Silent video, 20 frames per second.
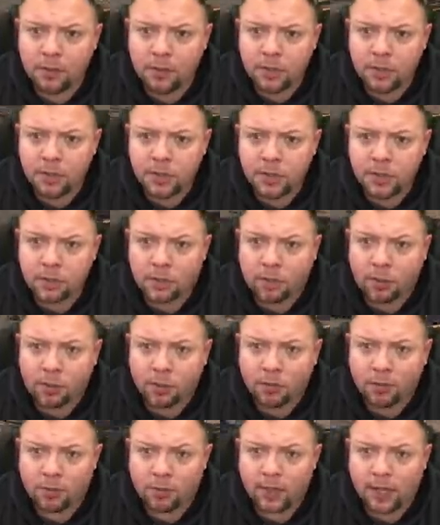
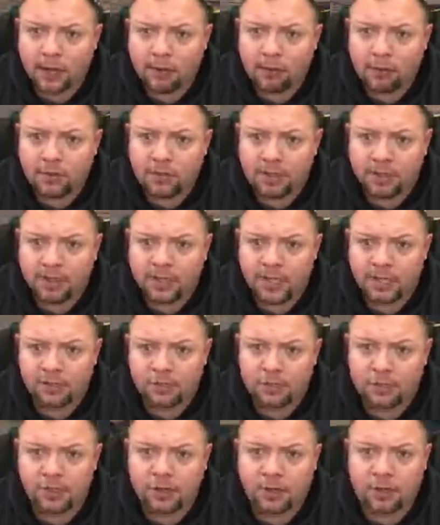So it kind of looks like
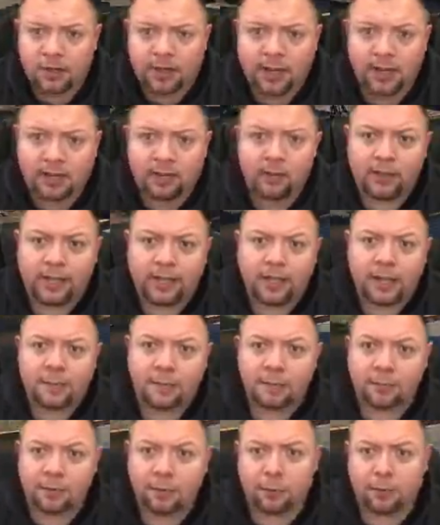things are starting to get cleaned
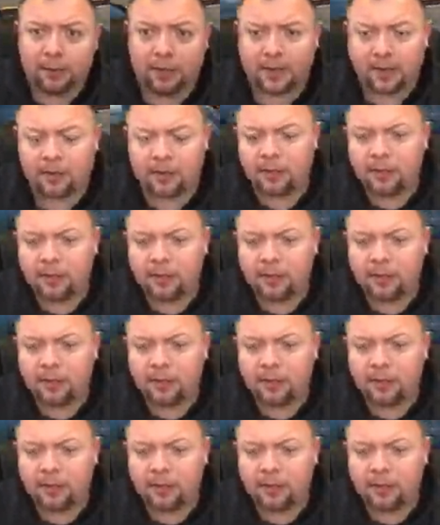up a little bit.